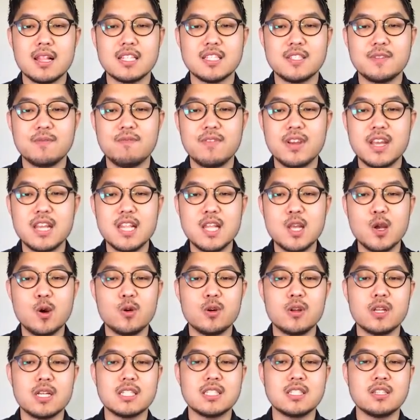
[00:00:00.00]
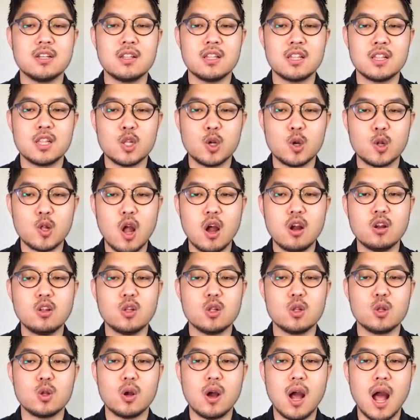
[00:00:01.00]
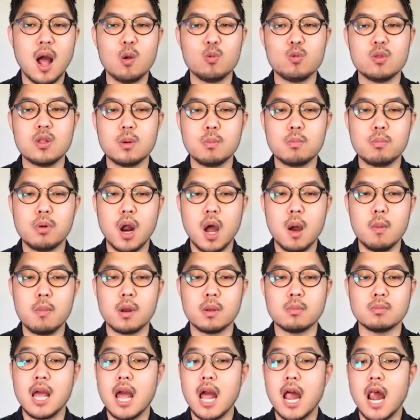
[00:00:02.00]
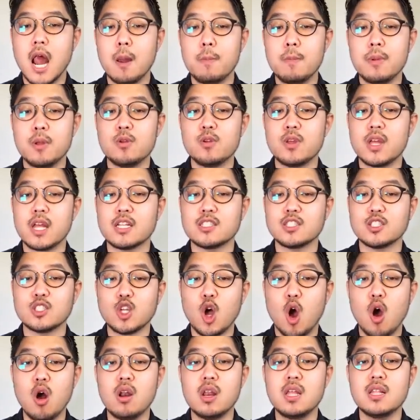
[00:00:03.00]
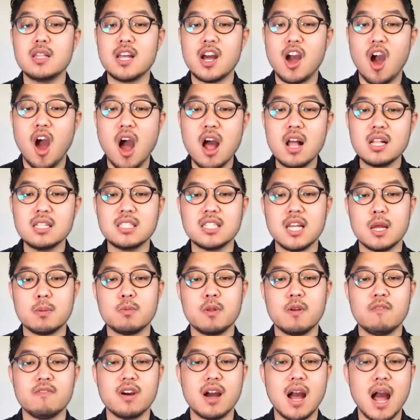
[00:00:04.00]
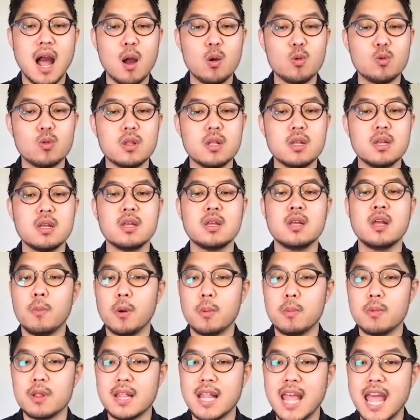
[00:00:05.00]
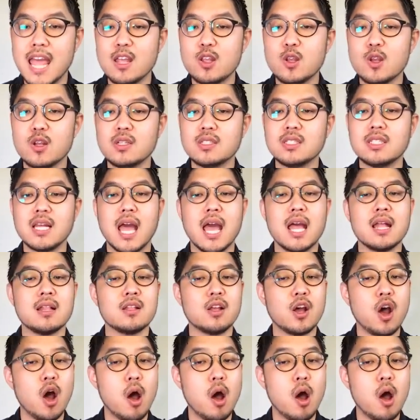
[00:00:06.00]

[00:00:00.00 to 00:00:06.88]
This video is an introduction to counting problems, helping you get solid concept of counting, permutations, and